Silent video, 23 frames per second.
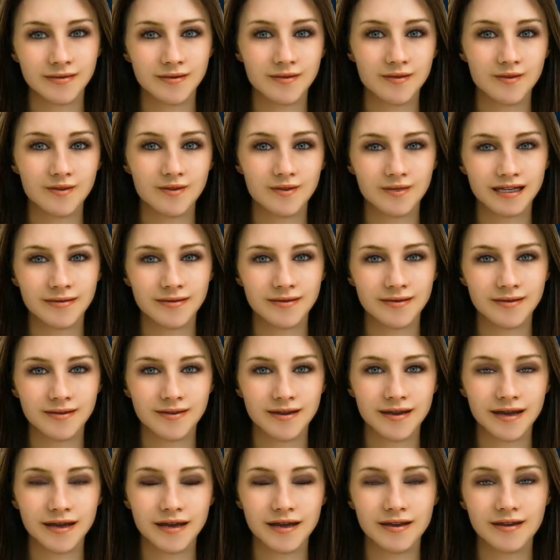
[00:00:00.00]
First,
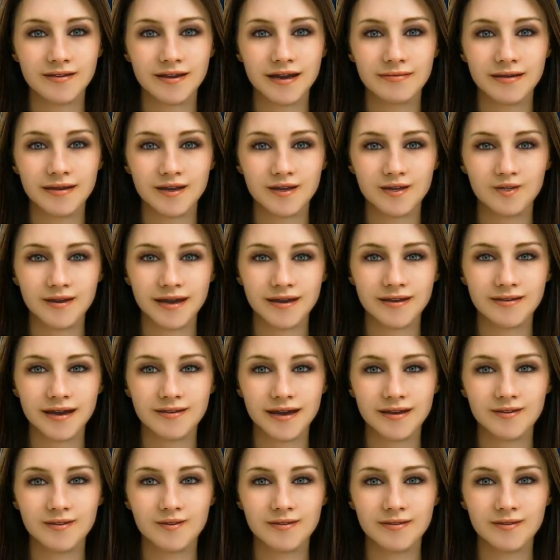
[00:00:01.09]
treat any injuries
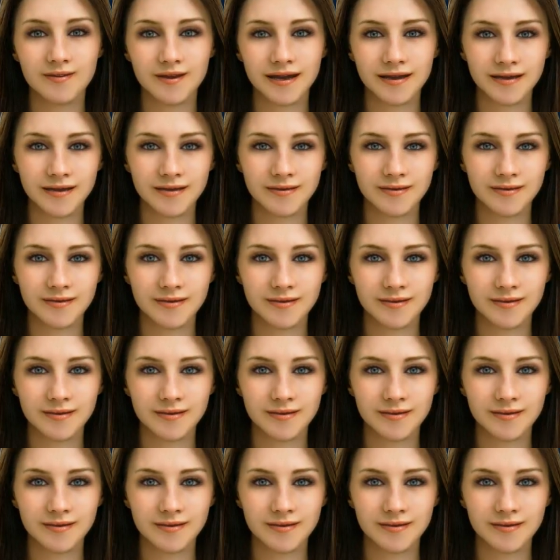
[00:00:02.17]
within your party.